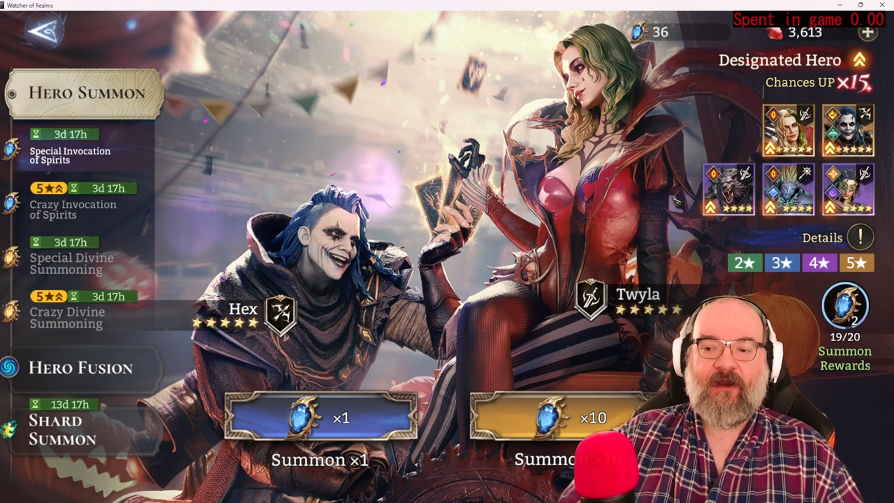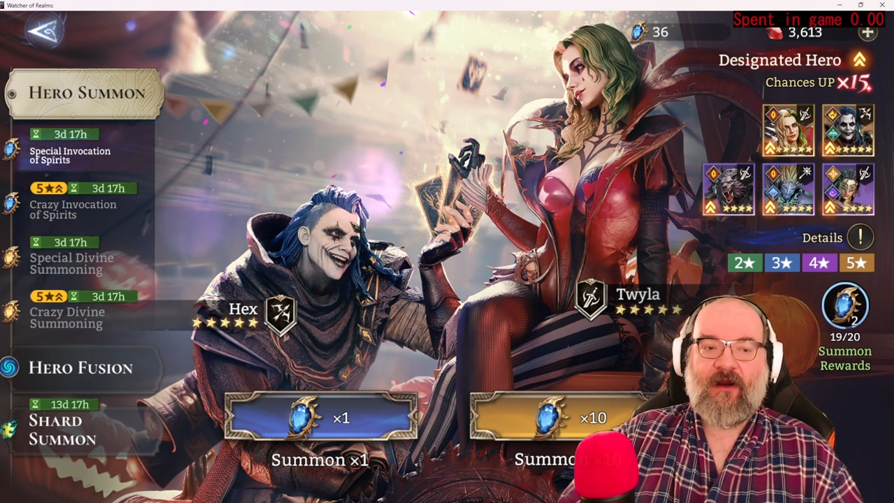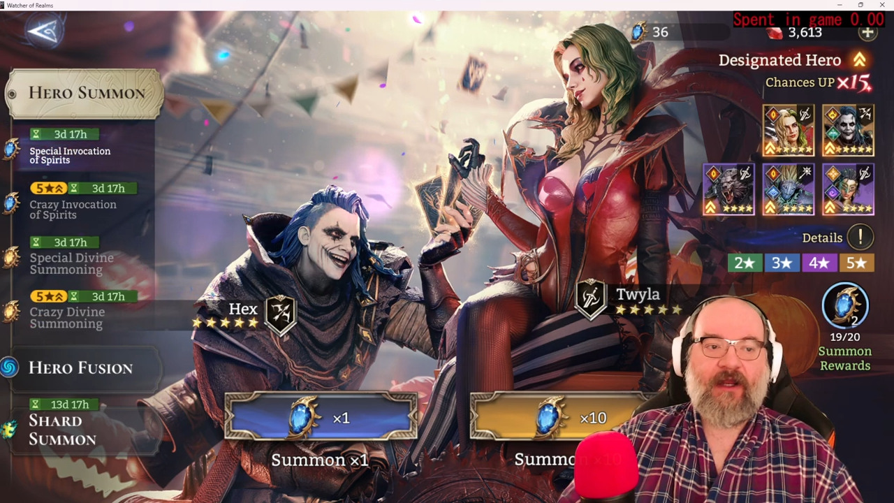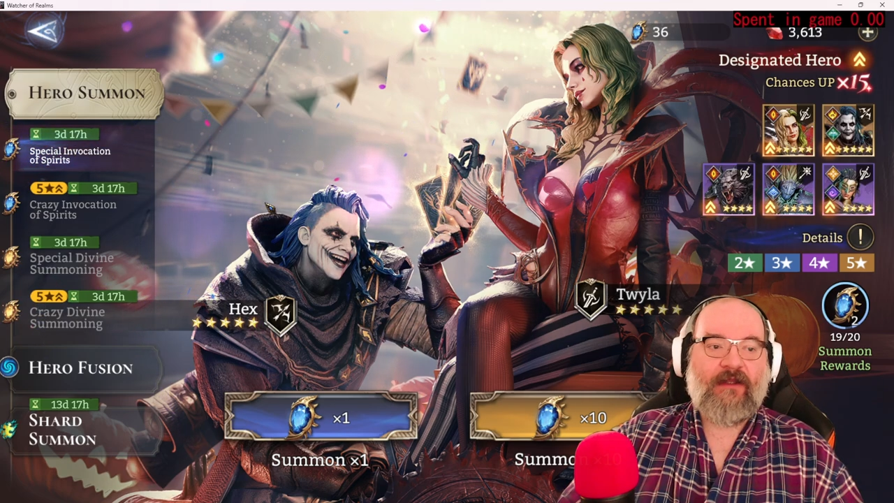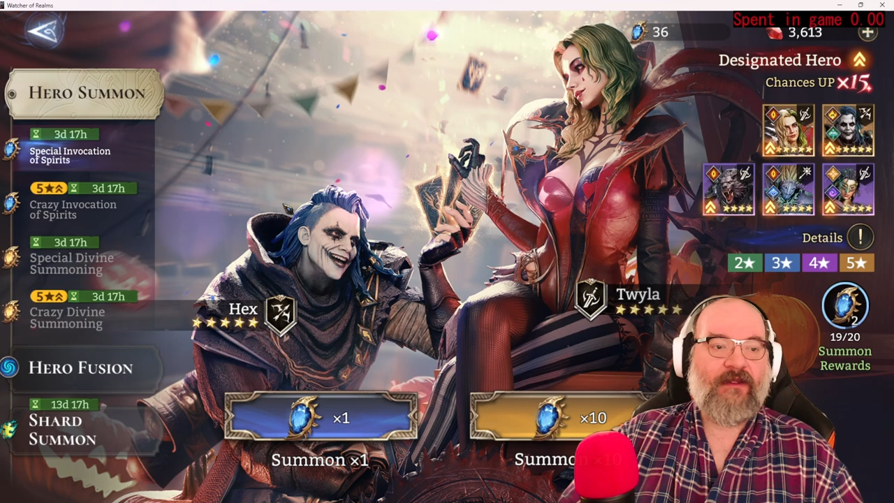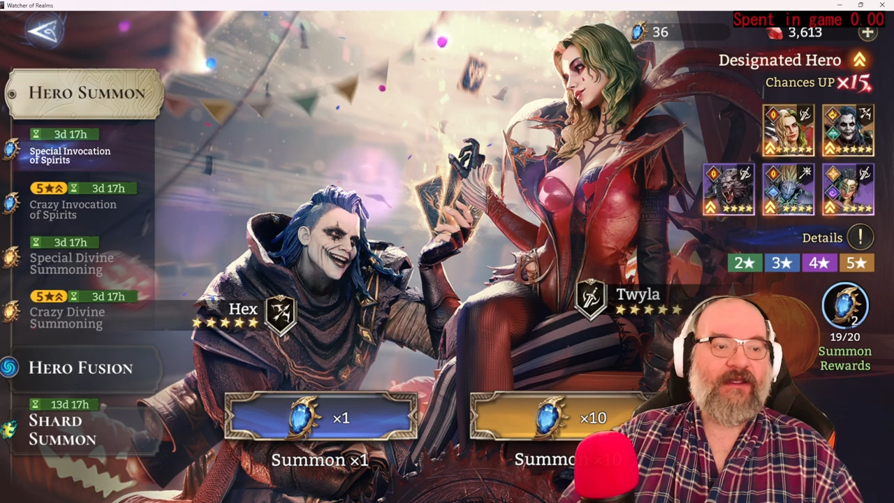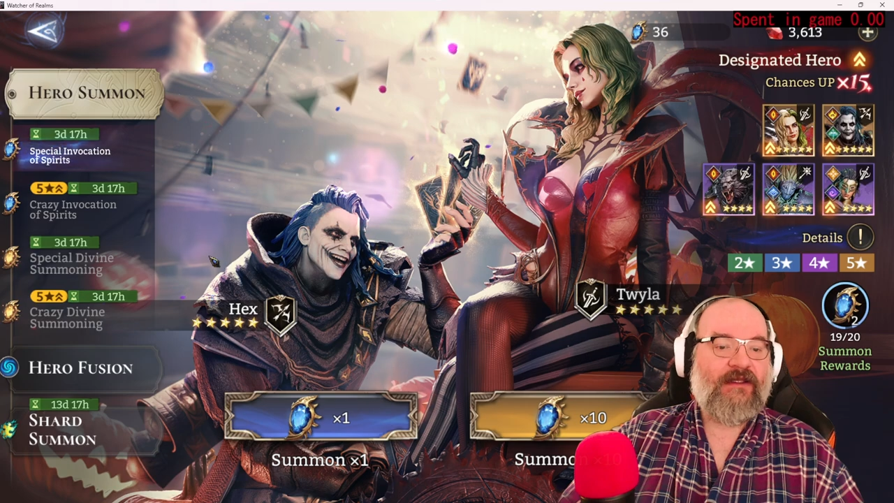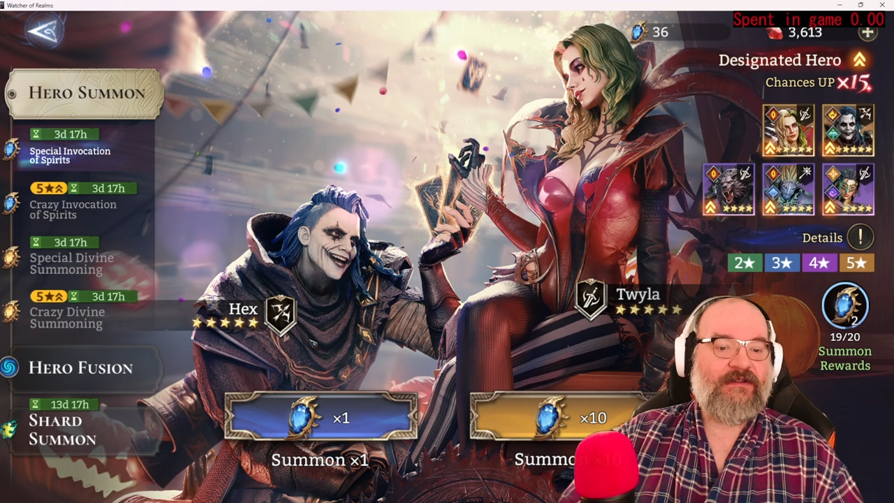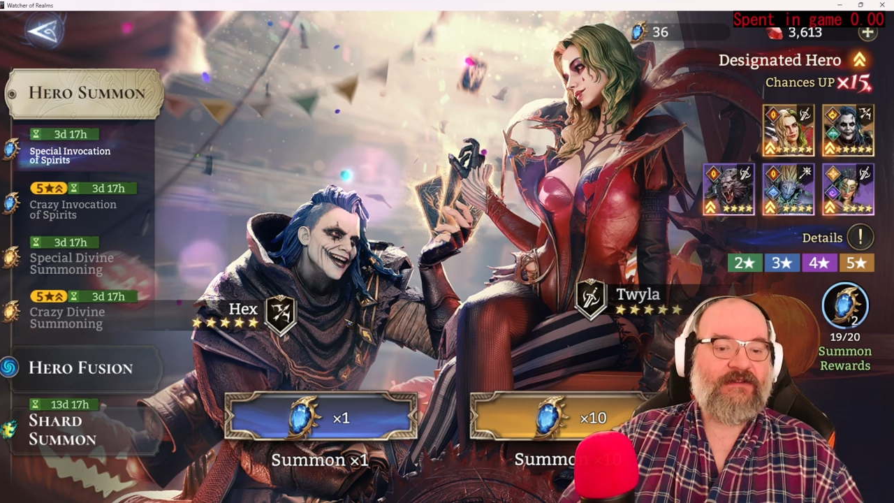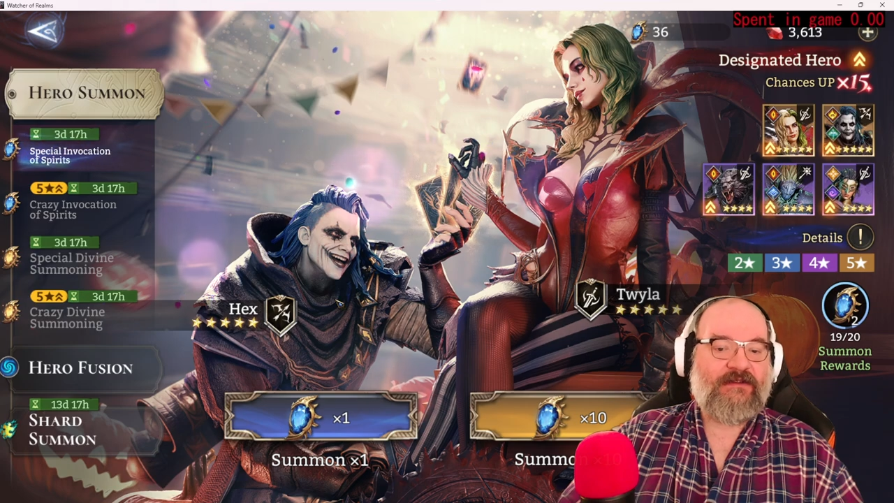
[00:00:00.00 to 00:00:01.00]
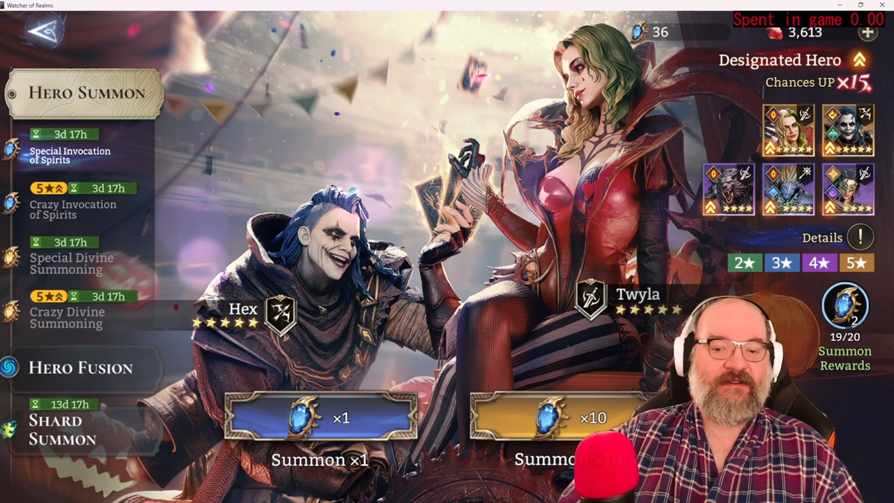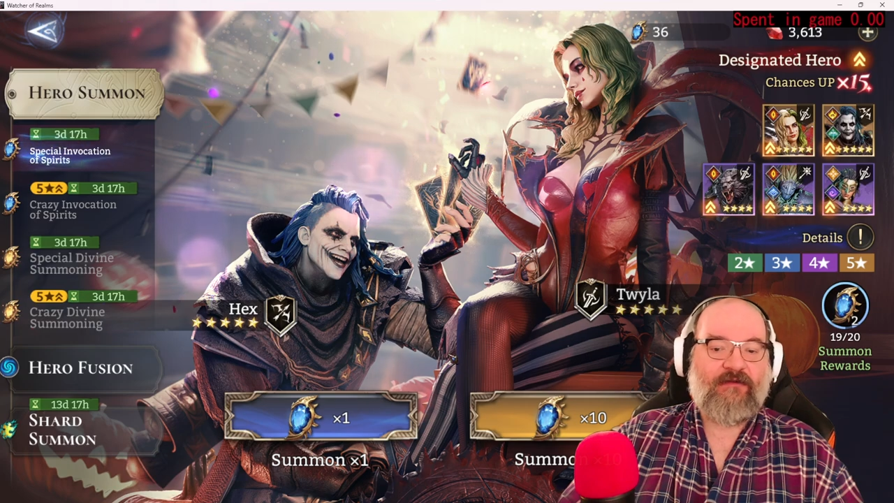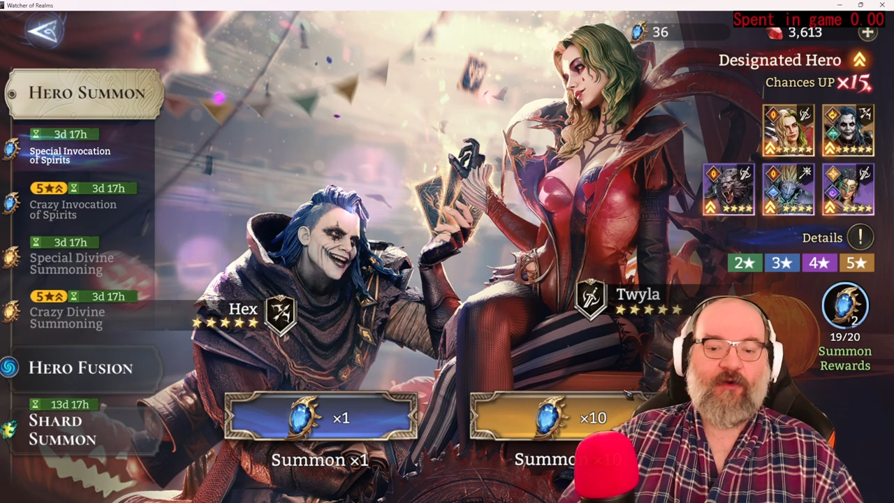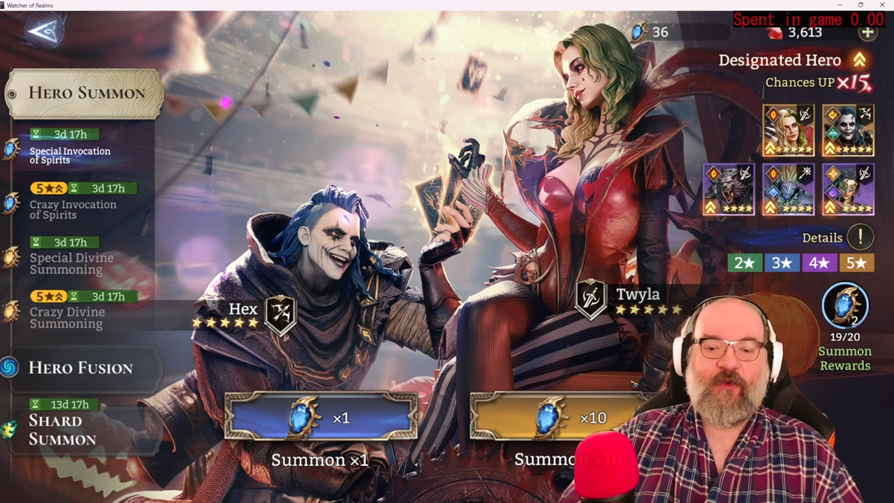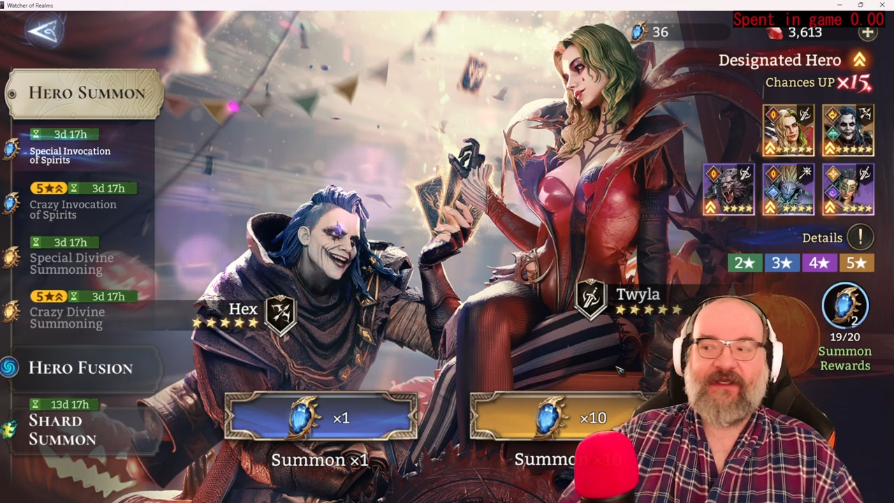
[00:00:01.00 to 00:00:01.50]
all right, let's see
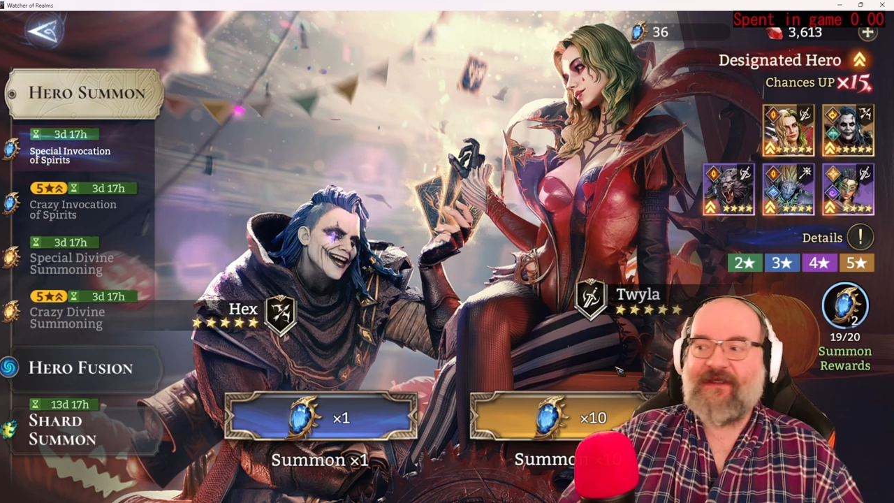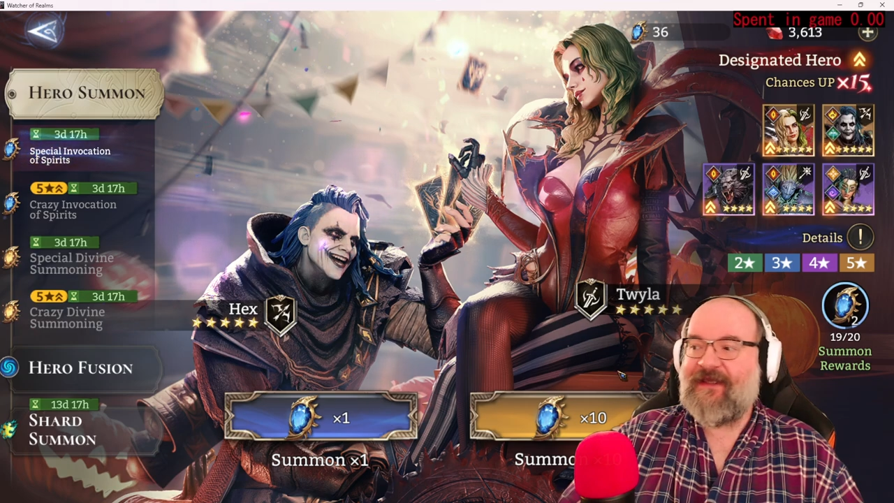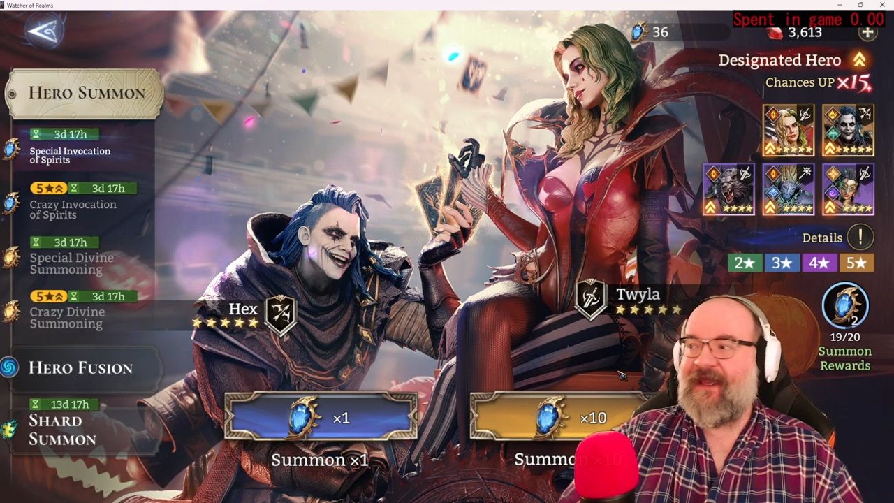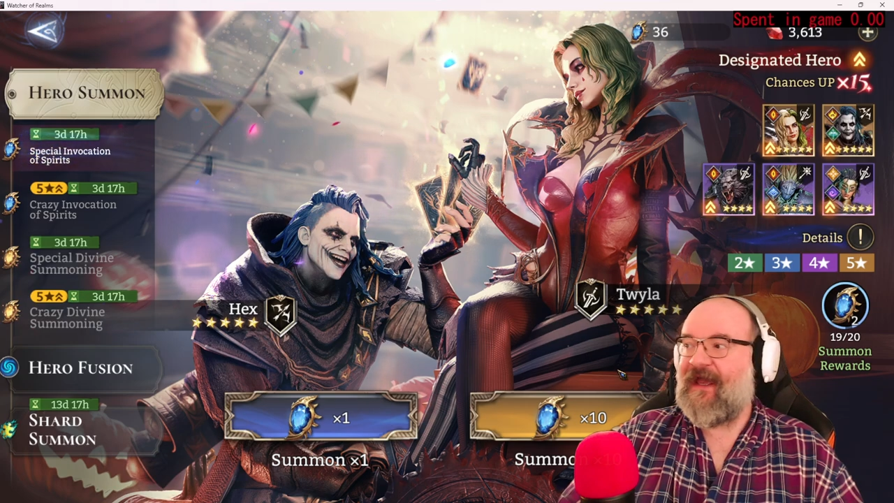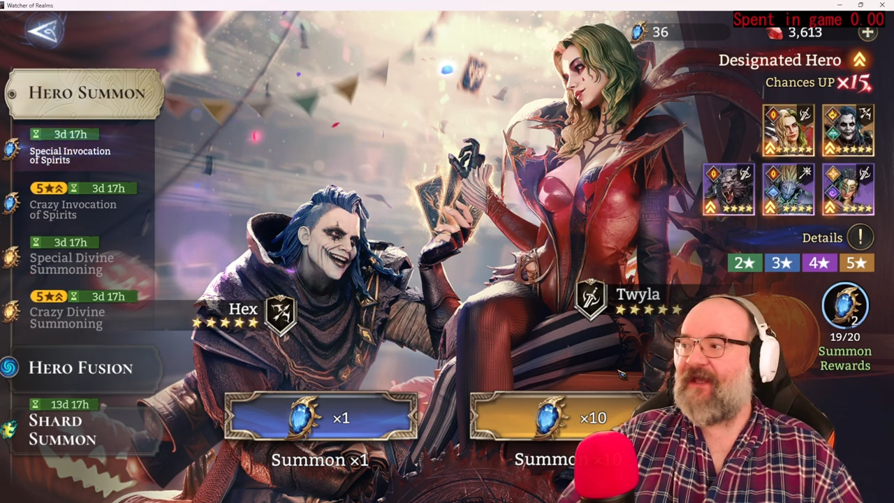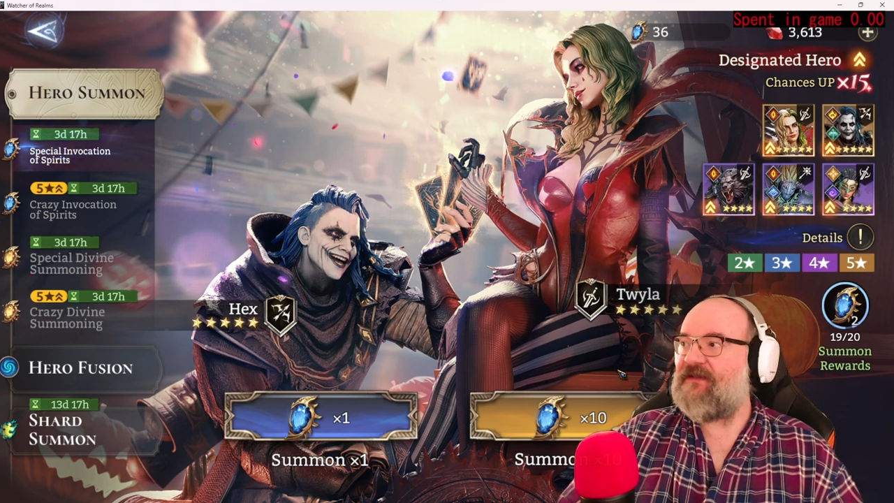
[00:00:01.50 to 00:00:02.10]
what we get.